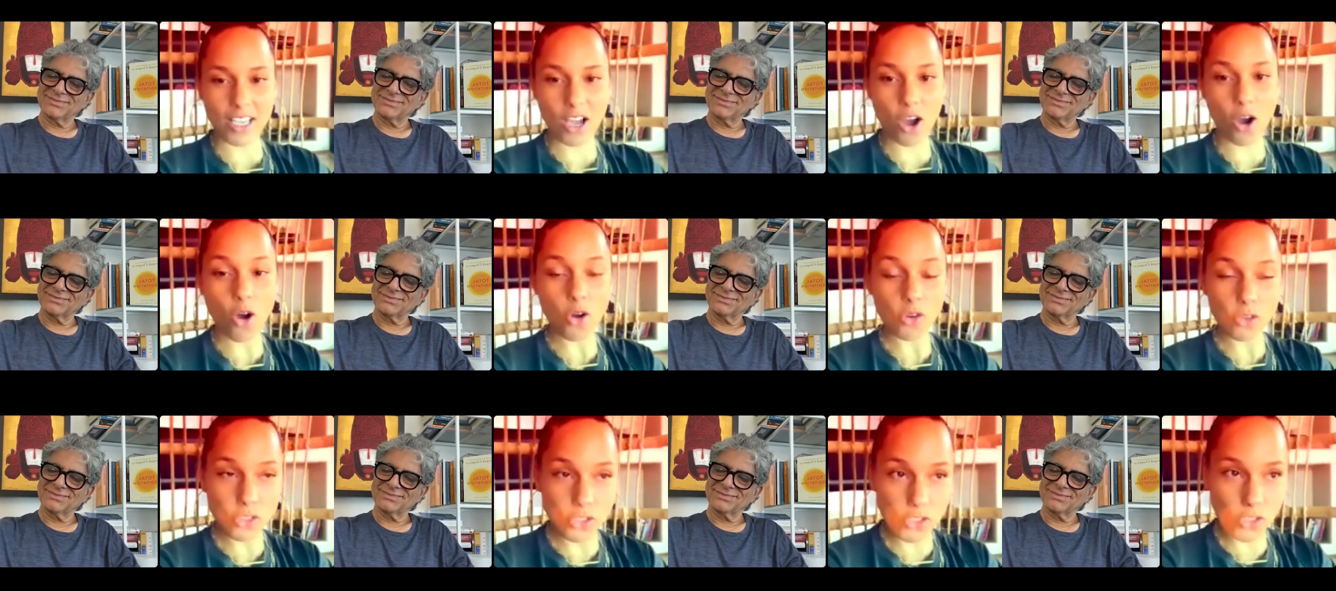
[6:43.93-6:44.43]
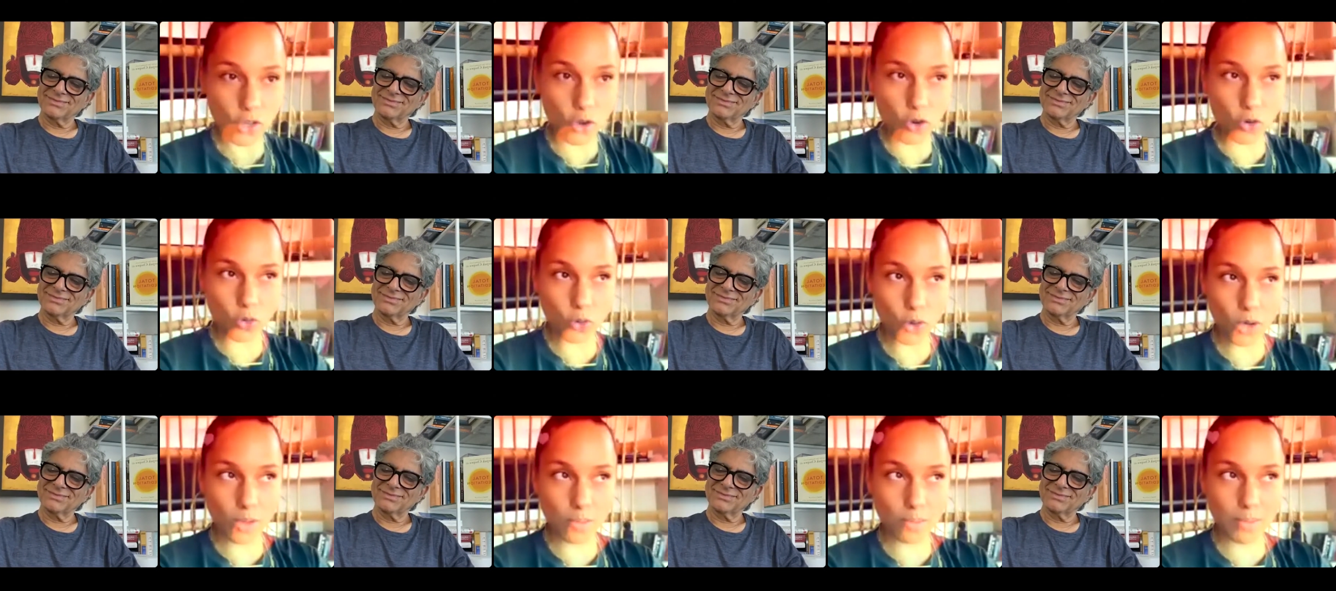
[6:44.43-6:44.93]

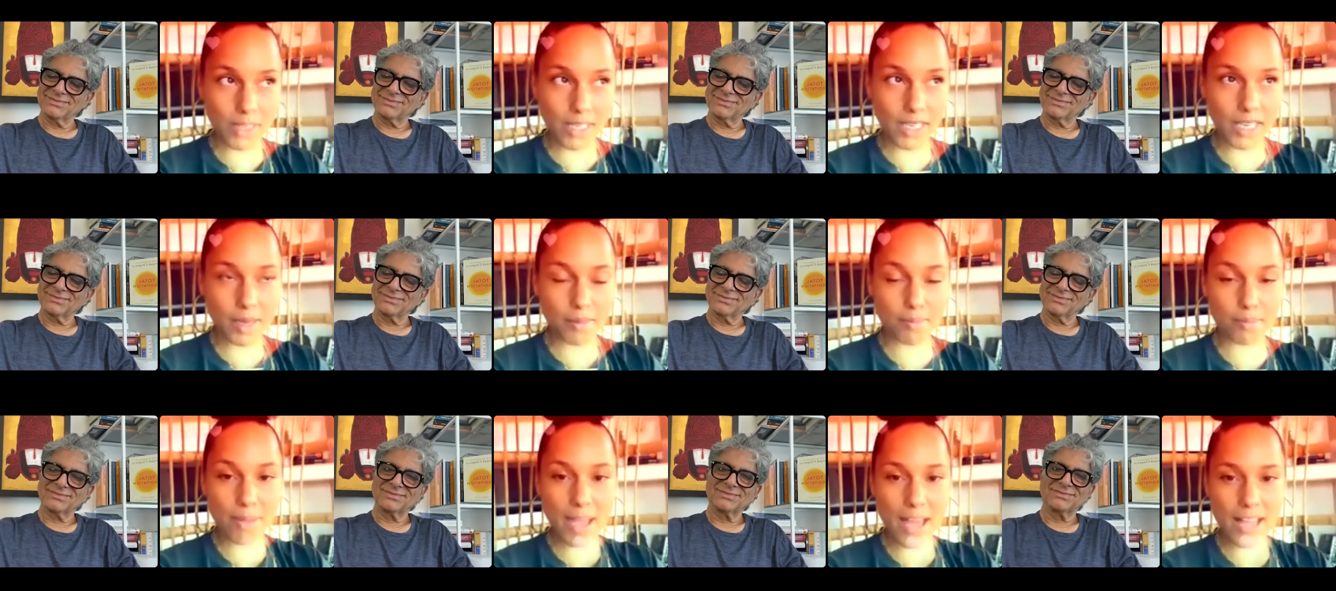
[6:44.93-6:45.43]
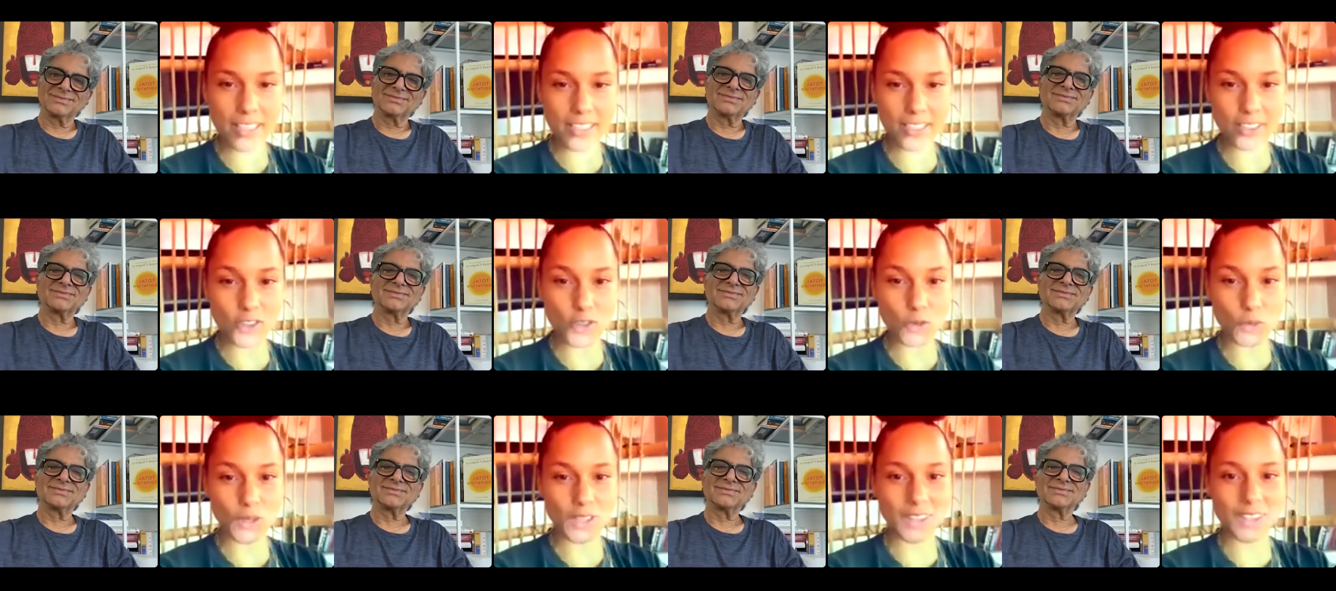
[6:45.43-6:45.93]
Speaker 1: also being in
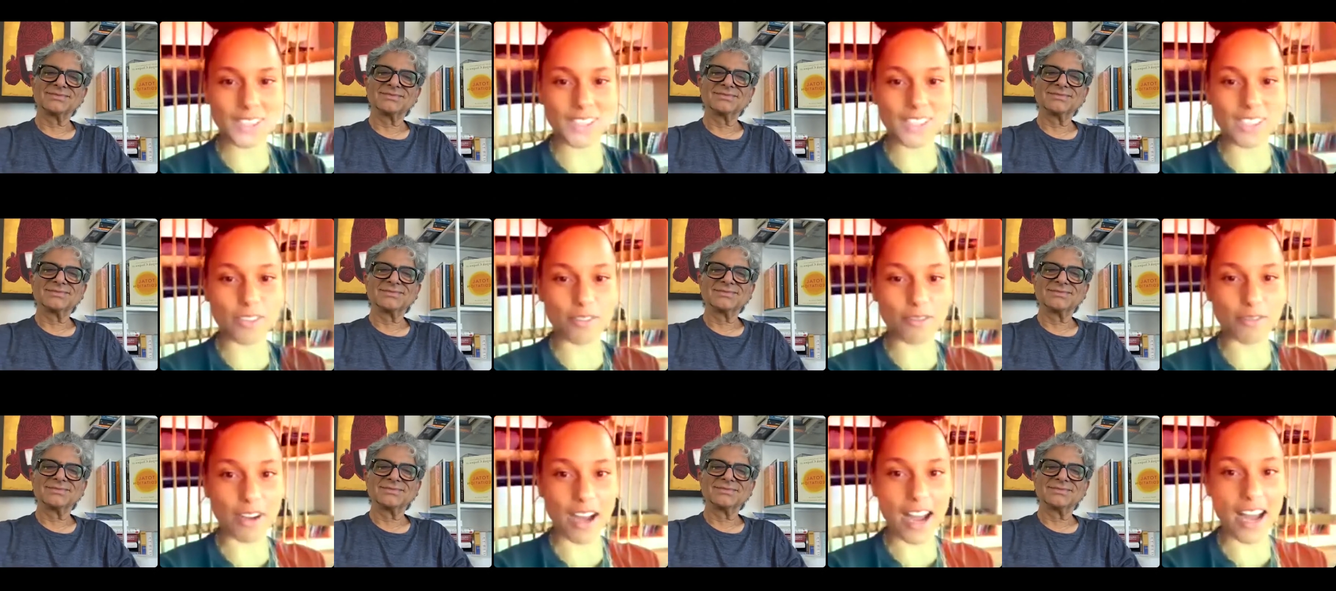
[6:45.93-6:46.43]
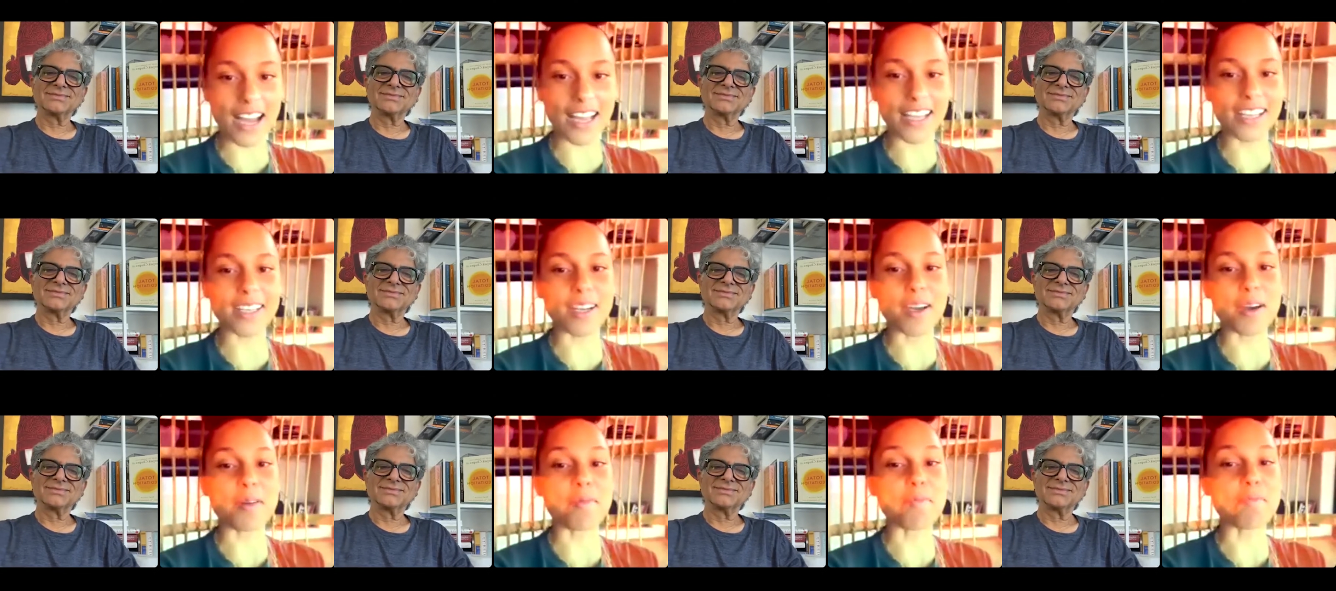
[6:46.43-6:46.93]
balance with the
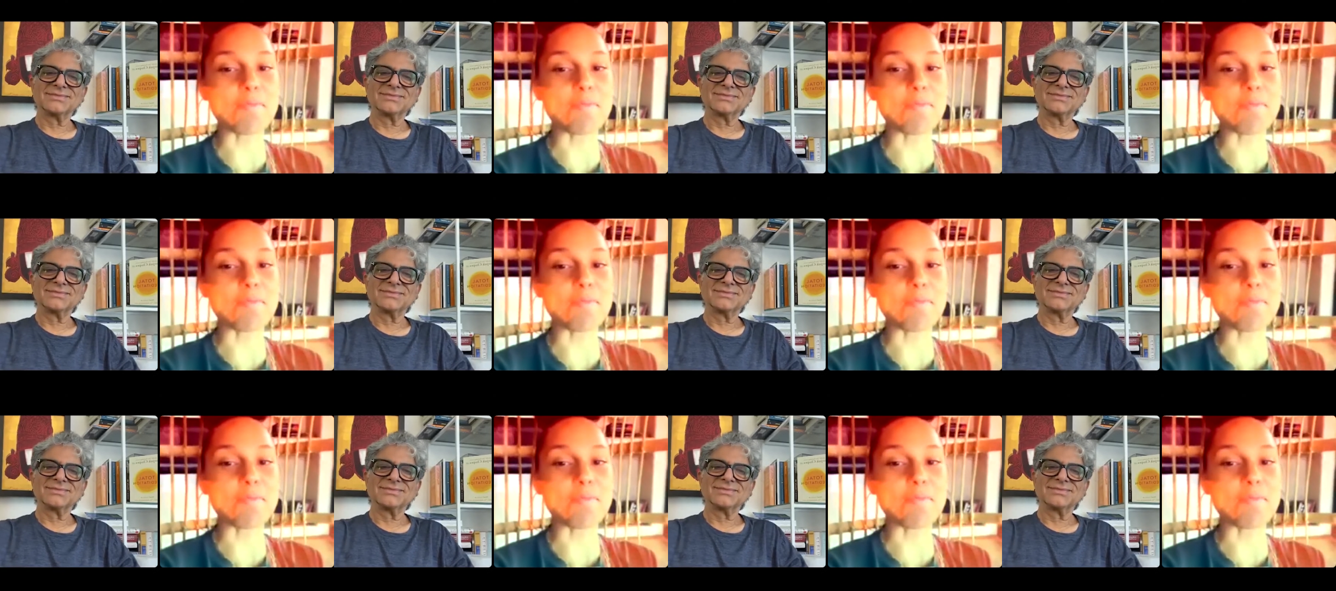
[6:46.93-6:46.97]
divine